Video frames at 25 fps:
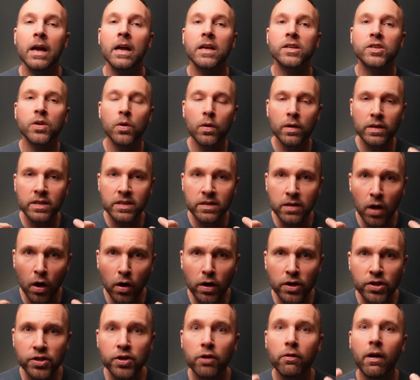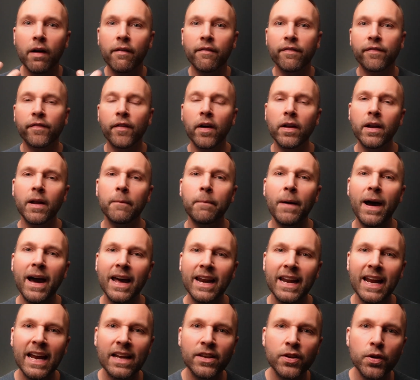So as long as you're upfront
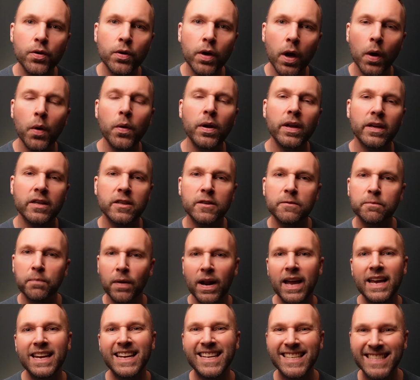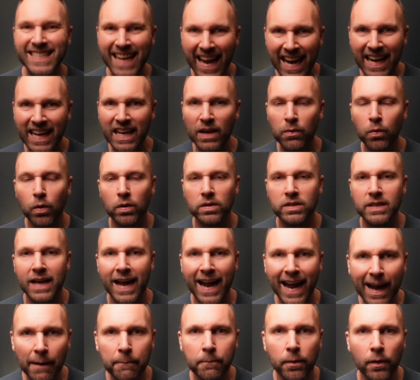about it and you go and explain exactly what's
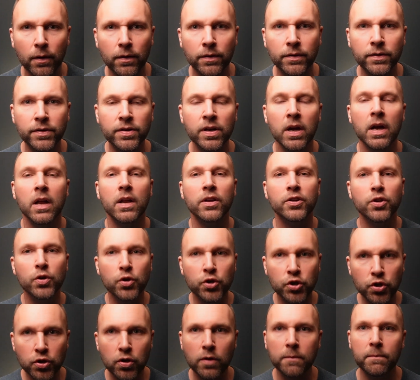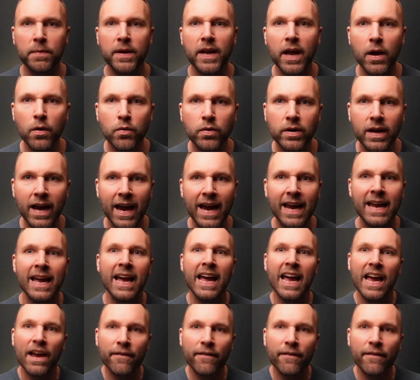happened, you should be okay.